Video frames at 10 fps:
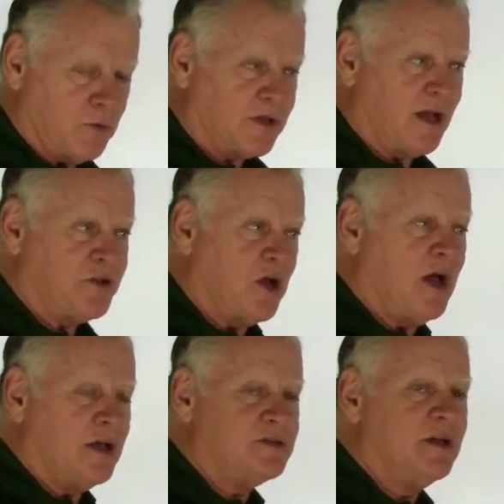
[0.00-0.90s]
And what that
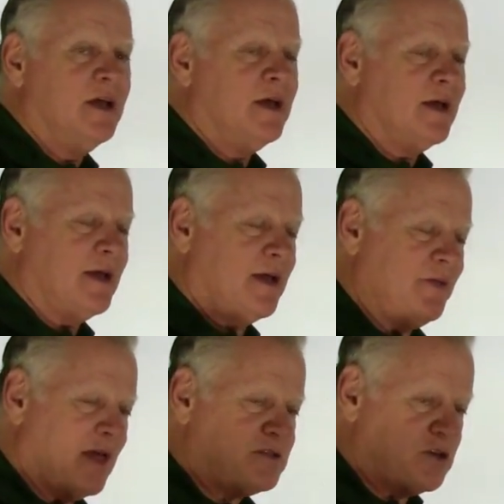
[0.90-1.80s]
does
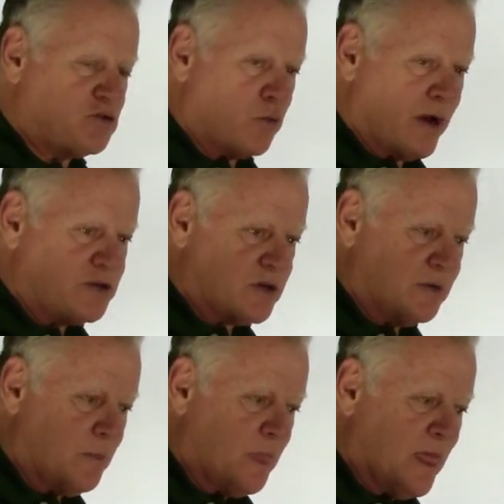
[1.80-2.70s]
in that
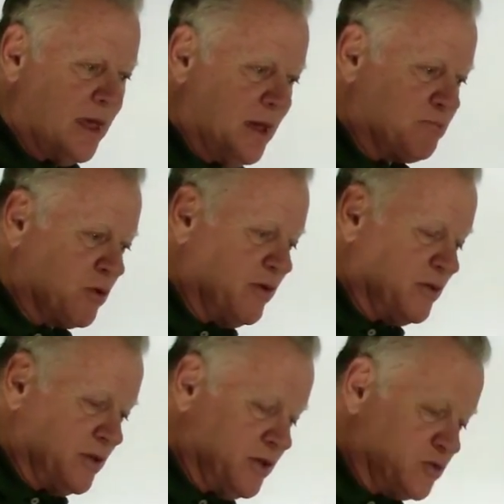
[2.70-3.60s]
situation,
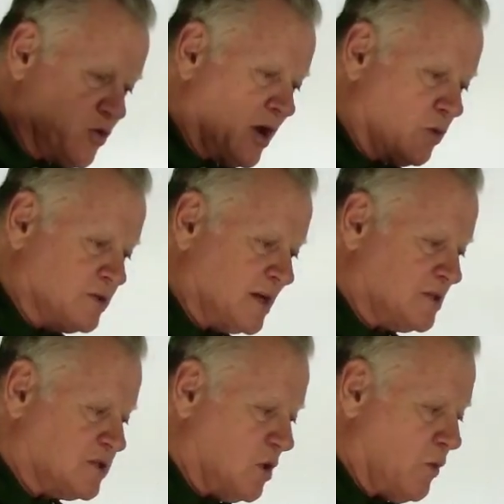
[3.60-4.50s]
the trailer is
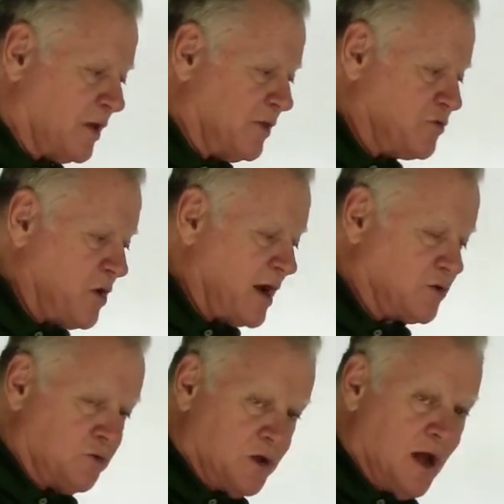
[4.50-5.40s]
actually slowing the
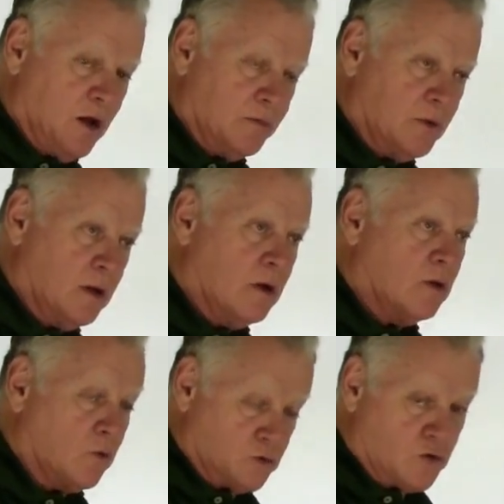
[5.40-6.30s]
tractor down
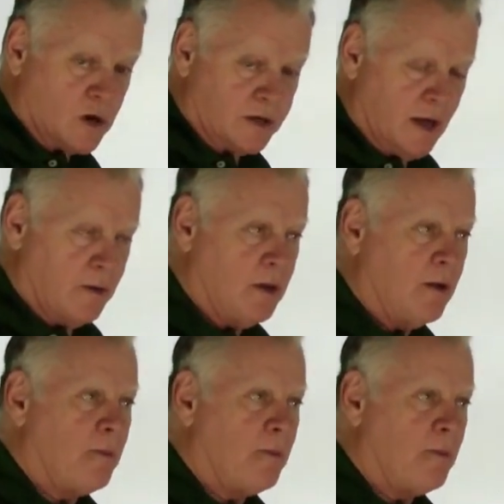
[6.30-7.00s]
or truck down.